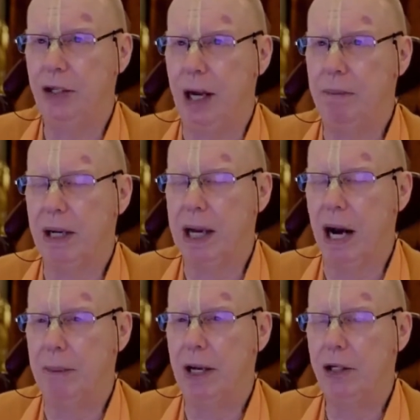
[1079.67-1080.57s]
Janma
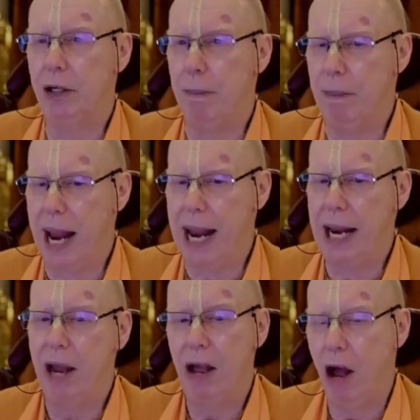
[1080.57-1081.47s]
karma
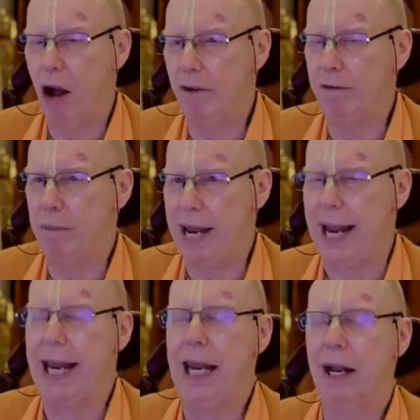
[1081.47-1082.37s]
chame, of
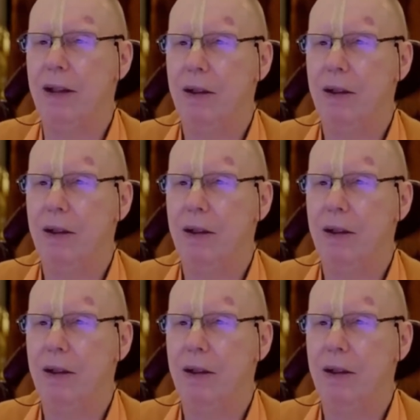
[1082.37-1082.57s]
me,